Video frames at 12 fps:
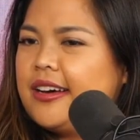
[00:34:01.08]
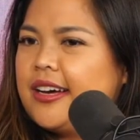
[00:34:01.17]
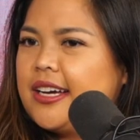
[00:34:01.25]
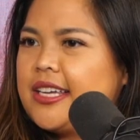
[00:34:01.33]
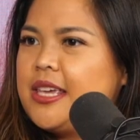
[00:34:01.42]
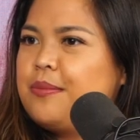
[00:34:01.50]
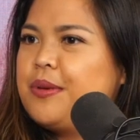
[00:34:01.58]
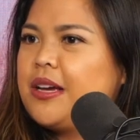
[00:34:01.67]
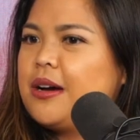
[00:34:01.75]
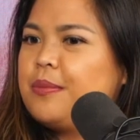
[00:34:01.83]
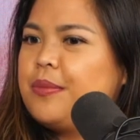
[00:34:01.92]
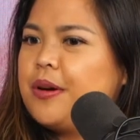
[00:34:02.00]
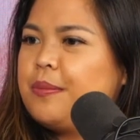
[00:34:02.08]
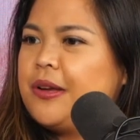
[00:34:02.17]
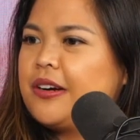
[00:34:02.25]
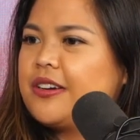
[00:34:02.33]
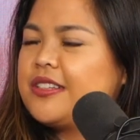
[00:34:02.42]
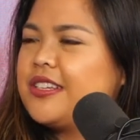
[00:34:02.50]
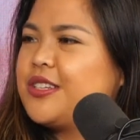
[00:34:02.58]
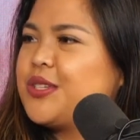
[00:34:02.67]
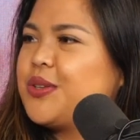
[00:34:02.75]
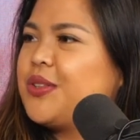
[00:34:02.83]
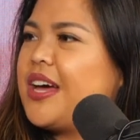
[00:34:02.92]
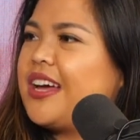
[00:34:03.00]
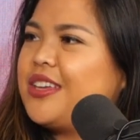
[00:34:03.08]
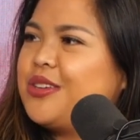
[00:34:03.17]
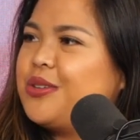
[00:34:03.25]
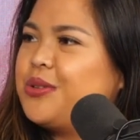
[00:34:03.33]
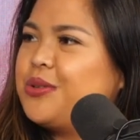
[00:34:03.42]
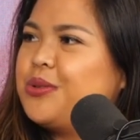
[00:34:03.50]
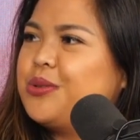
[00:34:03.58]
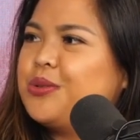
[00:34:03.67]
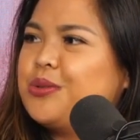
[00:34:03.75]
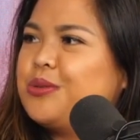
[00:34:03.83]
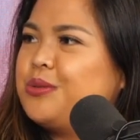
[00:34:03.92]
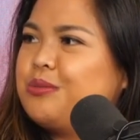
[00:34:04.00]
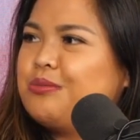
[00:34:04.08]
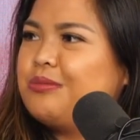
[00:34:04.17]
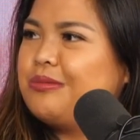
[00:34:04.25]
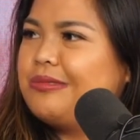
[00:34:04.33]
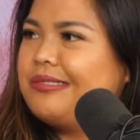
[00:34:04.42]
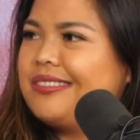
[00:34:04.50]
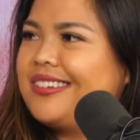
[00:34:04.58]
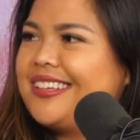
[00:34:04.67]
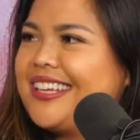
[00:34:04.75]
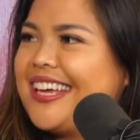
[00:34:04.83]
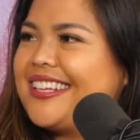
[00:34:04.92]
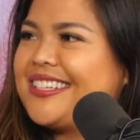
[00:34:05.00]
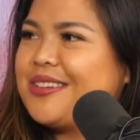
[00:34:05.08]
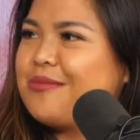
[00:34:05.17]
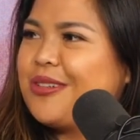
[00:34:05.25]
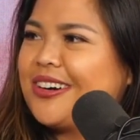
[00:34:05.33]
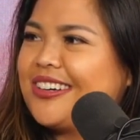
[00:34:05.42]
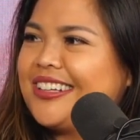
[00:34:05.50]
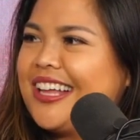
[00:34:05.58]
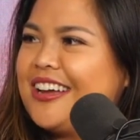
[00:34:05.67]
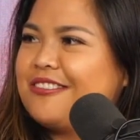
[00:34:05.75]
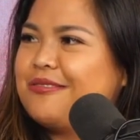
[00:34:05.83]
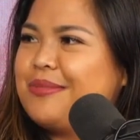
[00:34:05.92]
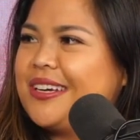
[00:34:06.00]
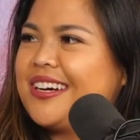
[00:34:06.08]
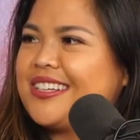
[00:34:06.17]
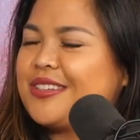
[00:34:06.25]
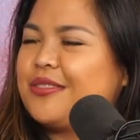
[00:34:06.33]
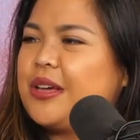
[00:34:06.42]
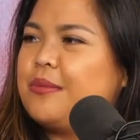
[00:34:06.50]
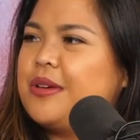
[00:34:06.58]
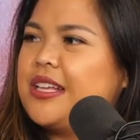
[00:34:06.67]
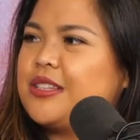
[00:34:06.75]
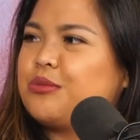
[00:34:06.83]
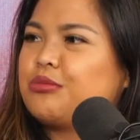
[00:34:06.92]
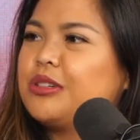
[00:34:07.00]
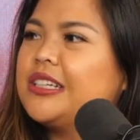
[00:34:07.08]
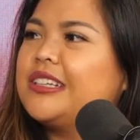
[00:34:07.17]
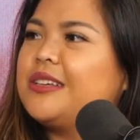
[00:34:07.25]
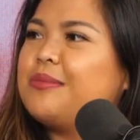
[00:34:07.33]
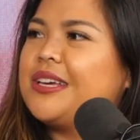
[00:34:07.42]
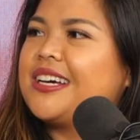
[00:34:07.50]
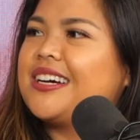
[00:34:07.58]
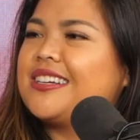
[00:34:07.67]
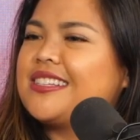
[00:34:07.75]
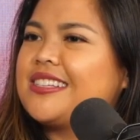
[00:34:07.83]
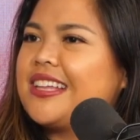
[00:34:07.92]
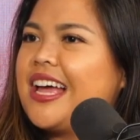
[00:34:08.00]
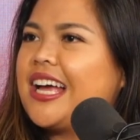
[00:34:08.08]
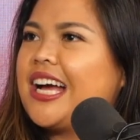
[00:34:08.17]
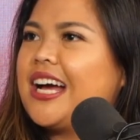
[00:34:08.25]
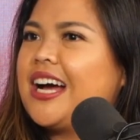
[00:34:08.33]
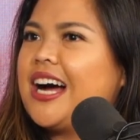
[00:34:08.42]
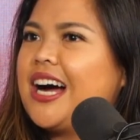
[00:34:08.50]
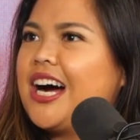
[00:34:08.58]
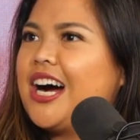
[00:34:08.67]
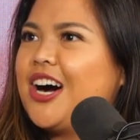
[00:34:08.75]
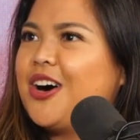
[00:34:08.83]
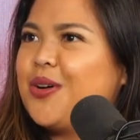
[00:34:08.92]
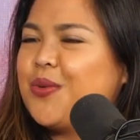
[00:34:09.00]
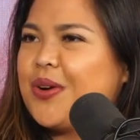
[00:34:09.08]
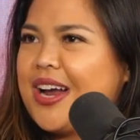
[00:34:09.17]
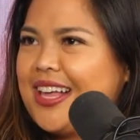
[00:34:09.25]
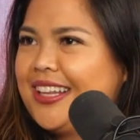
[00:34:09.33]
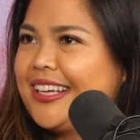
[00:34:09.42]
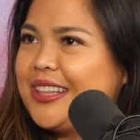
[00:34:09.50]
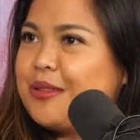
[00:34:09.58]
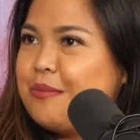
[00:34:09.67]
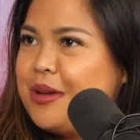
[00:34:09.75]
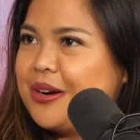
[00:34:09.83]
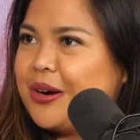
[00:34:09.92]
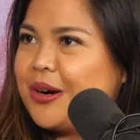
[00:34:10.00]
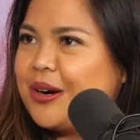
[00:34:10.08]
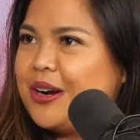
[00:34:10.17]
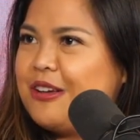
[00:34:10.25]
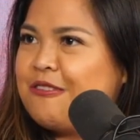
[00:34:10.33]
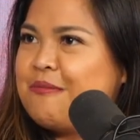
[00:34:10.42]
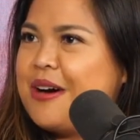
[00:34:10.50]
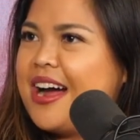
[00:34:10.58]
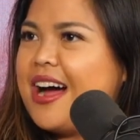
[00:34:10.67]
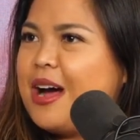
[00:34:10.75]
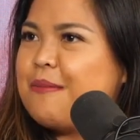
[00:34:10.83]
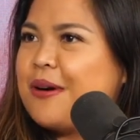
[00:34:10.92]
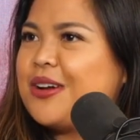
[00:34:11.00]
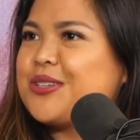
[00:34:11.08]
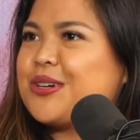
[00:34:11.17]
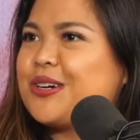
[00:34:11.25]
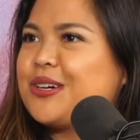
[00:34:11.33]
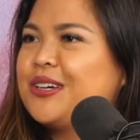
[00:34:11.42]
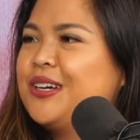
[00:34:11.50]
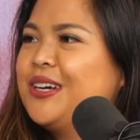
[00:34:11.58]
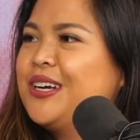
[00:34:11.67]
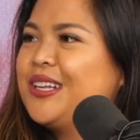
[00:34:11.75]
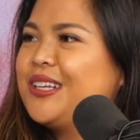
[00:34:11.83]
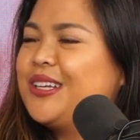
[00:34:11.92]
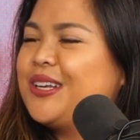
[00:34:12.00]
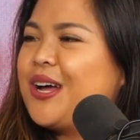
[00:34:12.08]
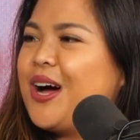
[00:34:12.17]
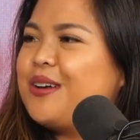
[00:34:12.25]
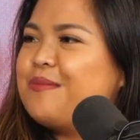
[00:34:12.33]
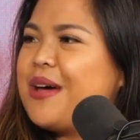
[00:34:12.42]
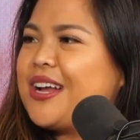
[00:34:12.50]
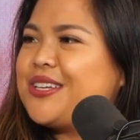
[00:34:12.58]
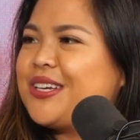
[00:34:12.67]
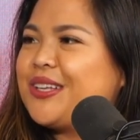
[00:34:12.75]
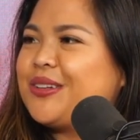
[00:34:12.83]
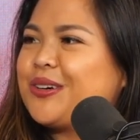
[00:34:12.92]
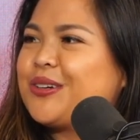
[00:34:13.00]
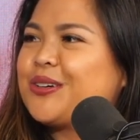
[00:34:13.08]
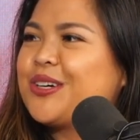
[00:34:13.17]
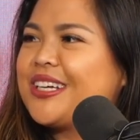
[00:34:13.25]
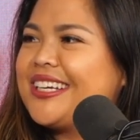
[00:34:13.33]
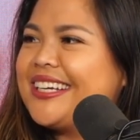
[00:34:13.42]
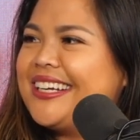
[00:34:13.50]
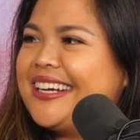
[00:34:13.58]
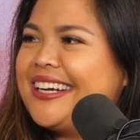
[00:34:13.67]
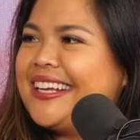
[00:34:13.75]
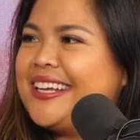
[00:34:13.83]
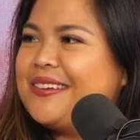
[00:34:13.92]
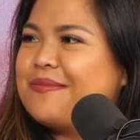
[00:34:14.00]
keeping up appearances so that you get somewhere in life because of them. It's really because when I look in the mirror, if my eyebrows are not matching and they're crooked, it